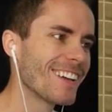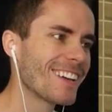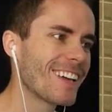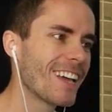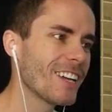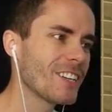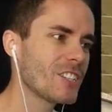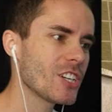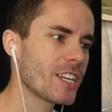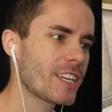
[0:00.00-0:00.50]

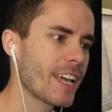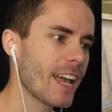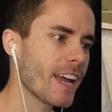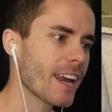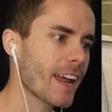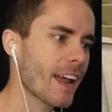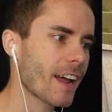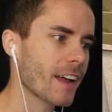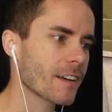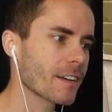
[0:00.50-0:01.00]
Could you
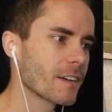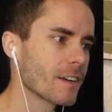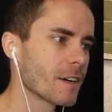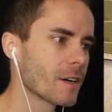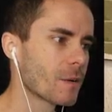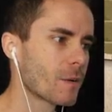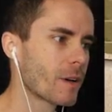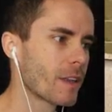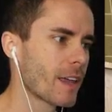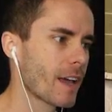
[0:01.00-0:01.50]
get out
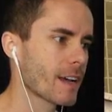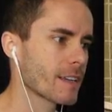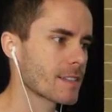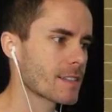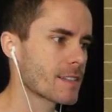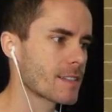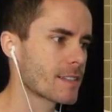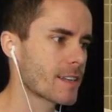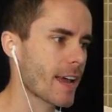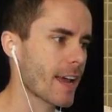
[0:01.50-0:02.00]
without
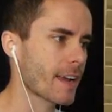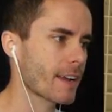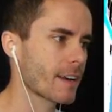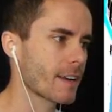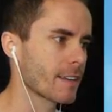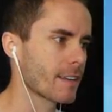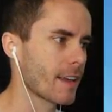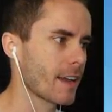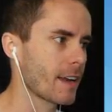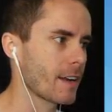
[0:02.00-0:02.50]
stacking
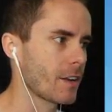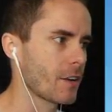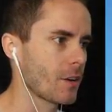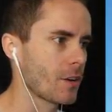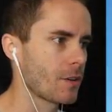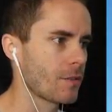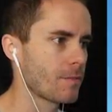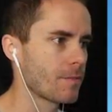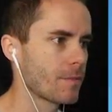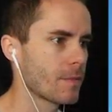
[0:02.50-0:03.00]
it there,
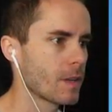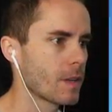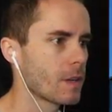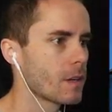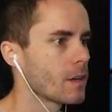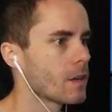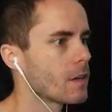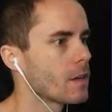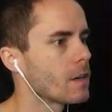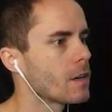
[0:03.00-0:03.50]
dude?
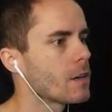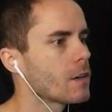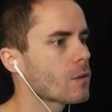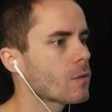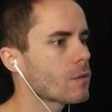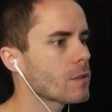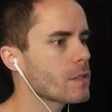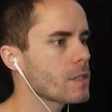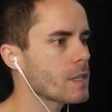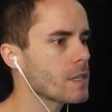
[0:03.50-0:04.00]

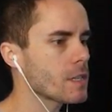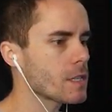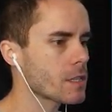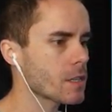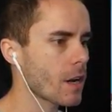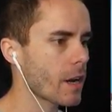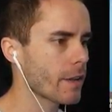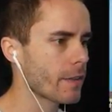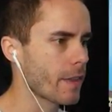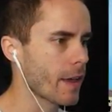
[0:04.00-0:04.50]
What's
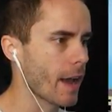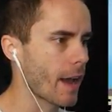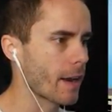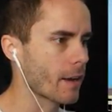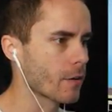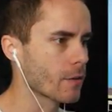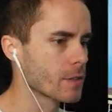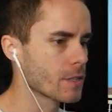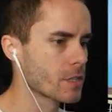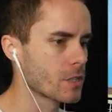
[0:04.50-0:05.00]
inside that?
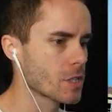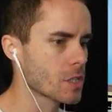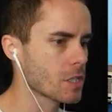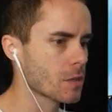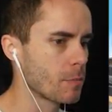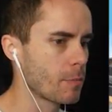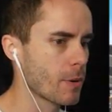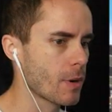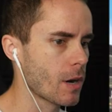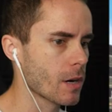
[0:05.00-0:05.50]
Or is it just
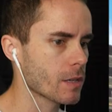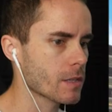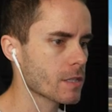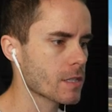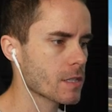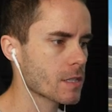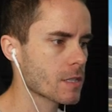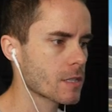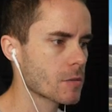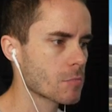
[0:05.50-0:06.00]
a
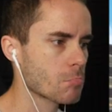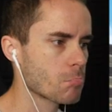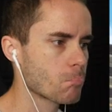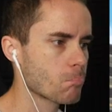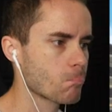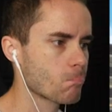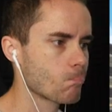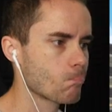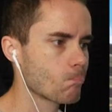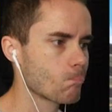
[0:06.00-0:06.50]
box?
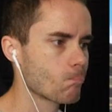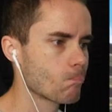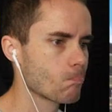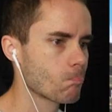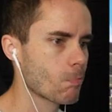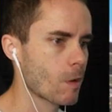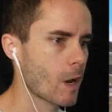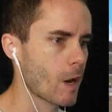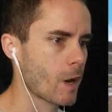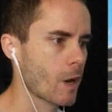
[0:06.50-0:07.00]

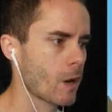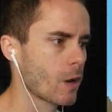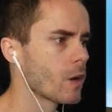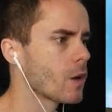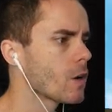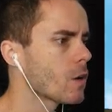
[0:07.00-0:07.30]
I don't know.